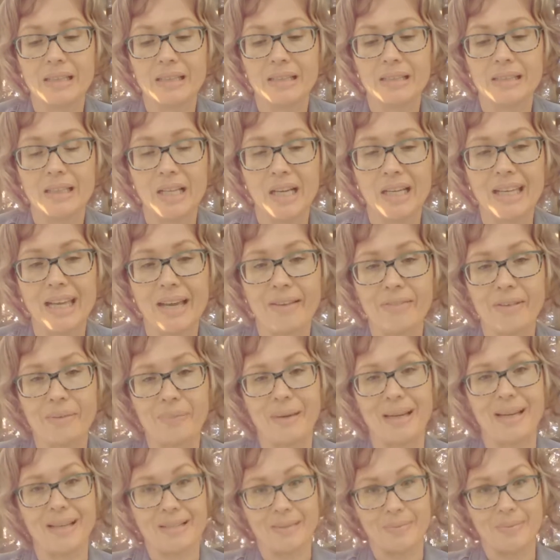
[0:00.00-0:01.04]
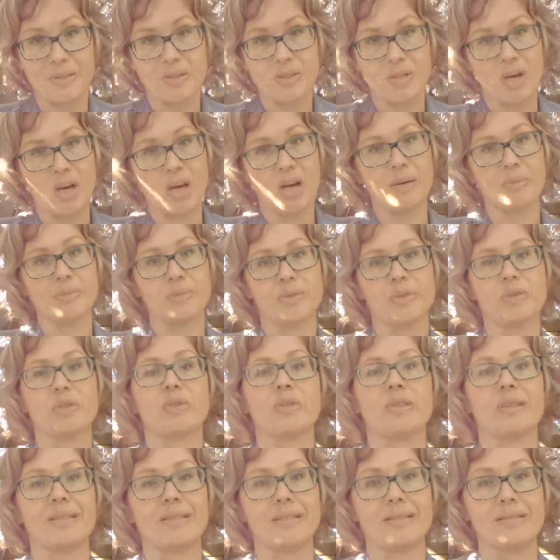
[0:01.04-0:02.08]
Not having my husband Tom do
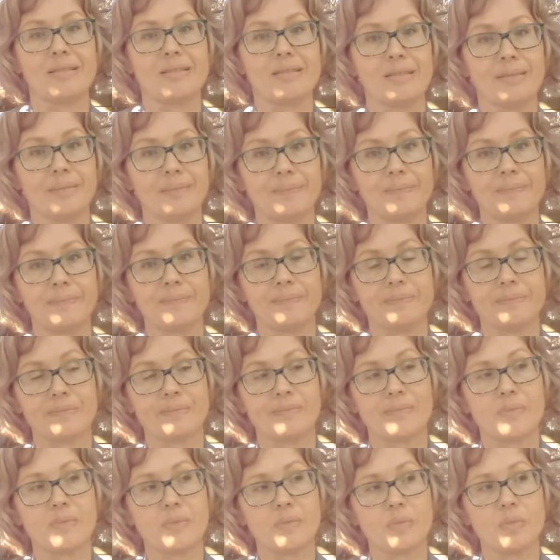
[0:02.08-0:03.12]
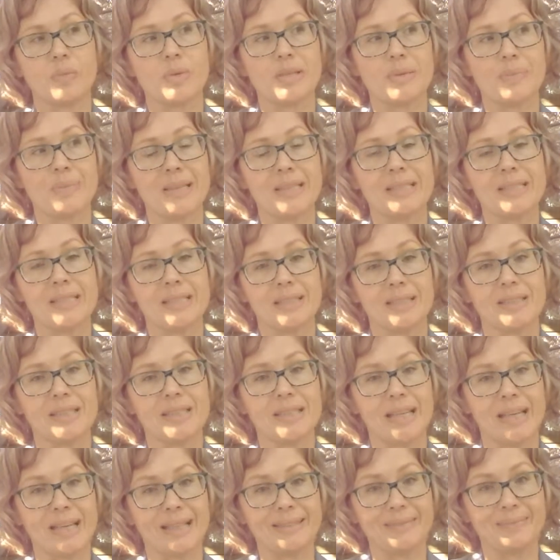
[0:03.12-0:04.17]
this was a big deal
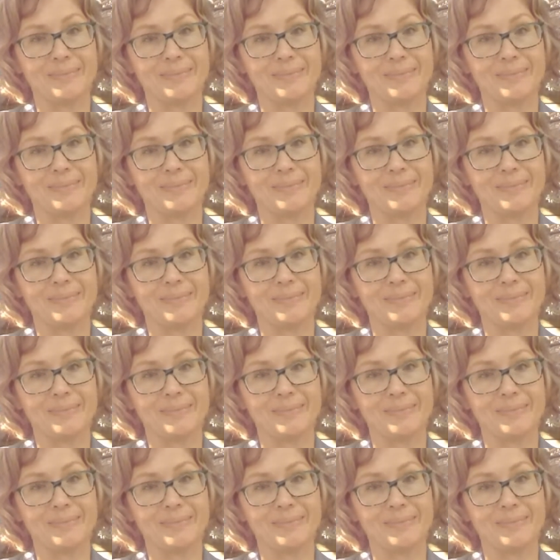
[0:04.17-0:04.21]
today.